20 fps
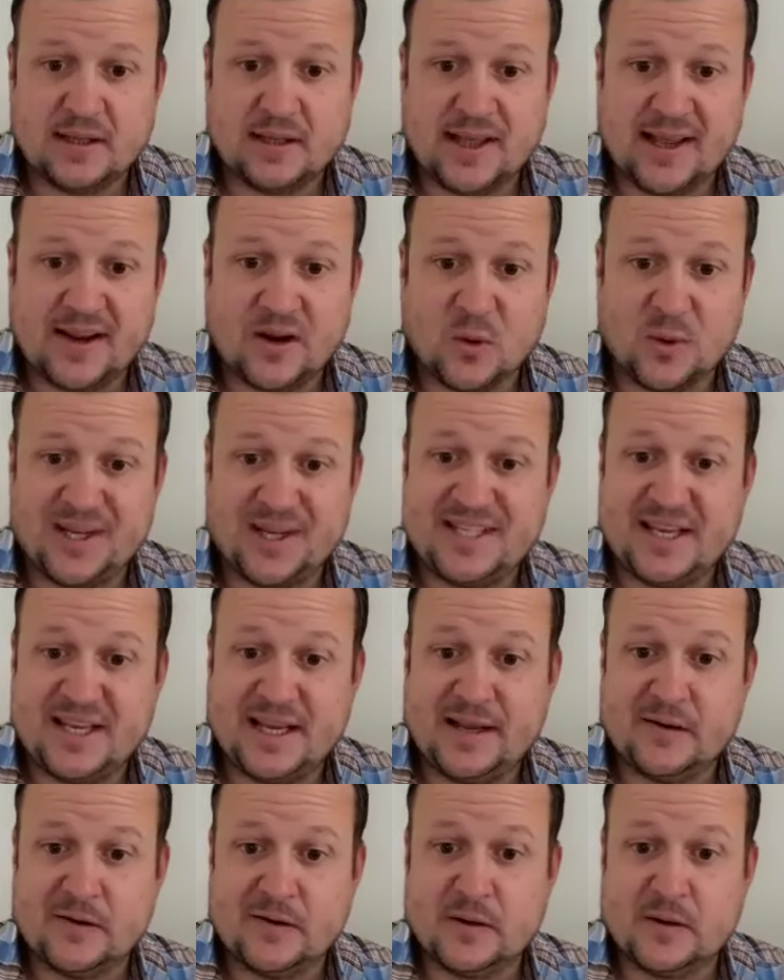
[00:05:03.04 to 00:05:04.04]
like a
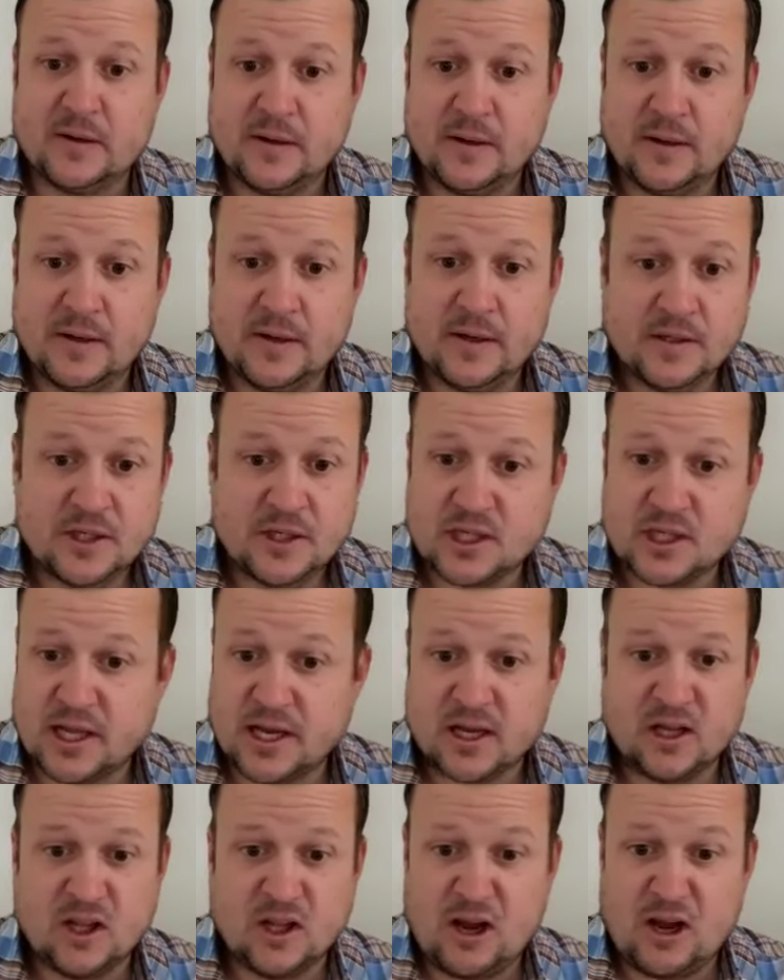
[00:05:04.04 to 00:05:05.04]
retainer, just like
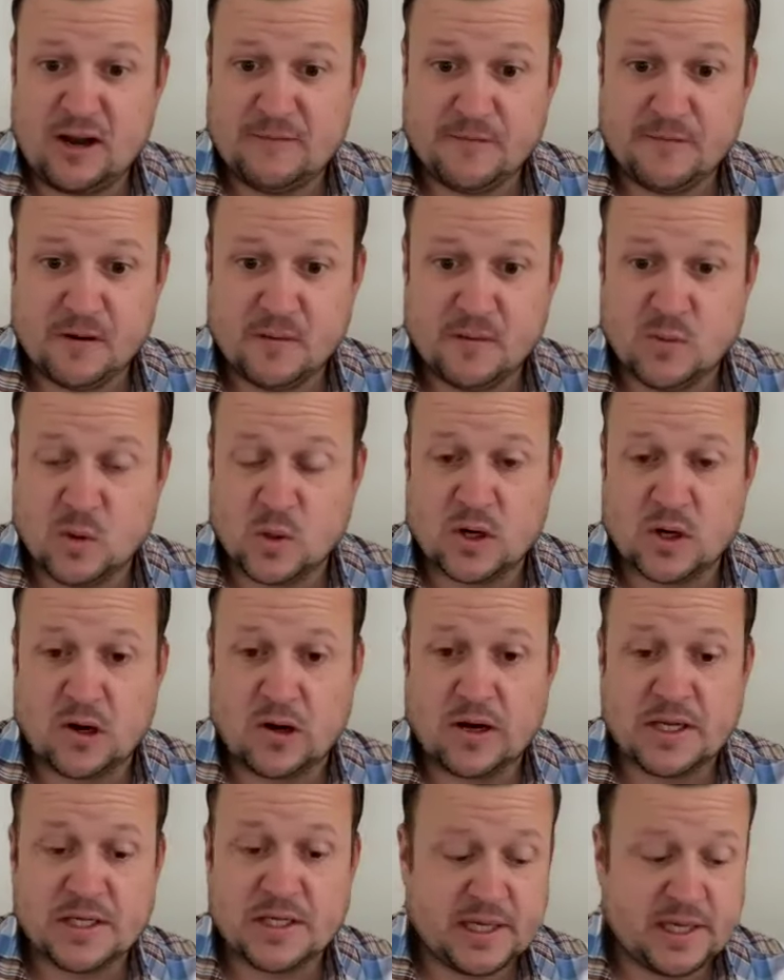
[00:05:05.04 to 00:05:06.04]
a law firm or an
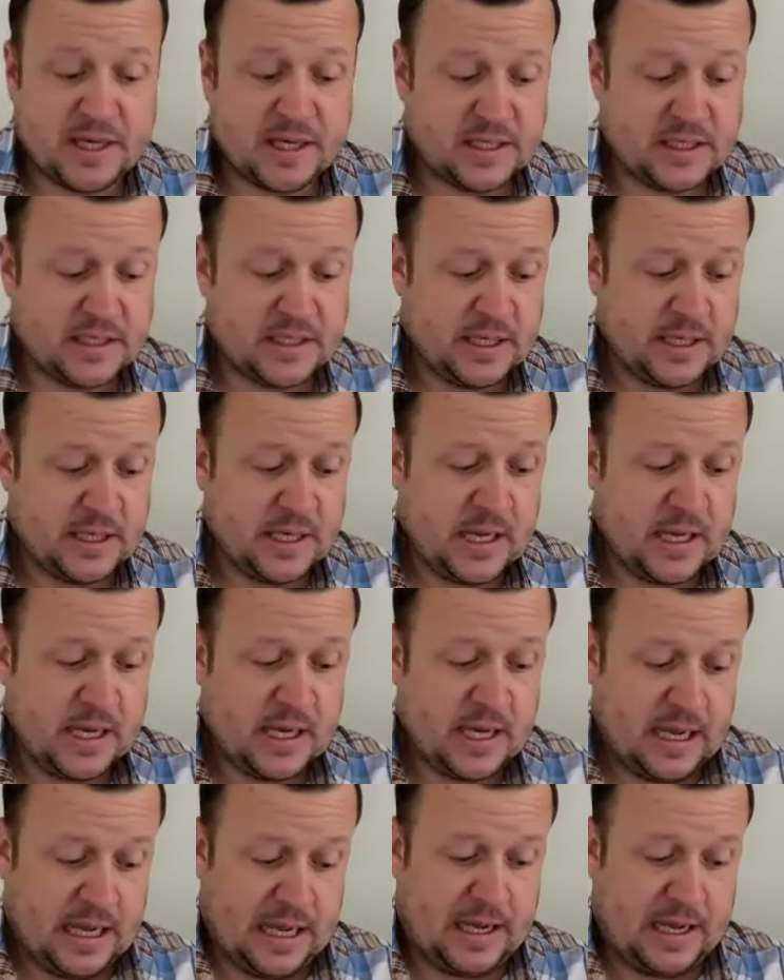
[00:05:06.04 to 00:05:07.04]
architect,
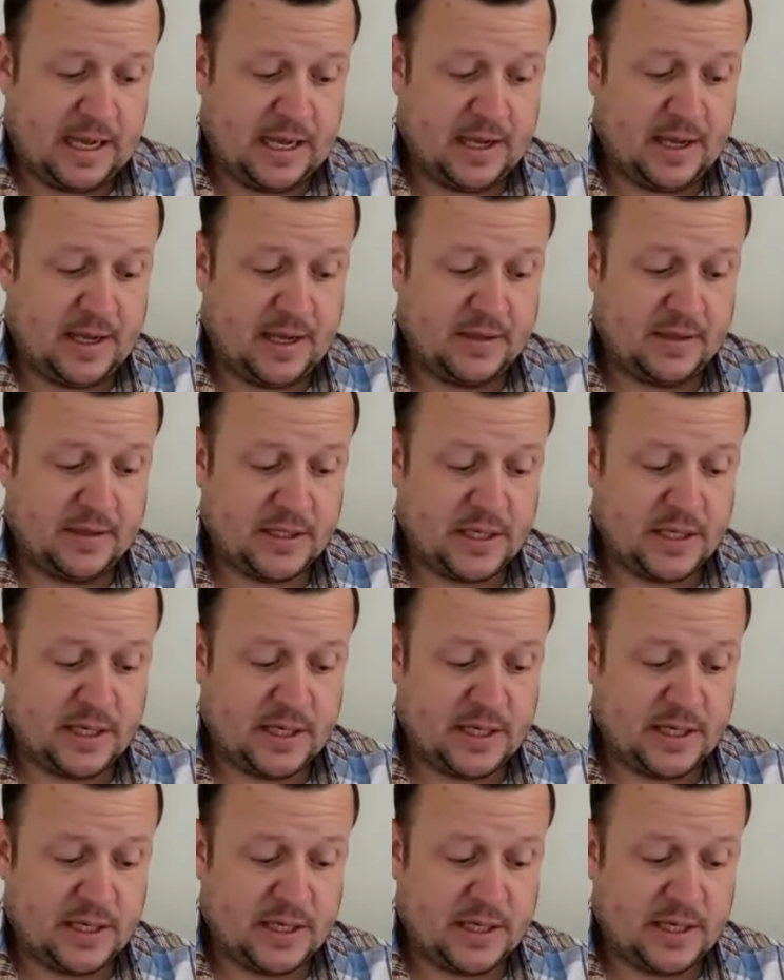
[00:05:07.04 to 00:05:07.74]
and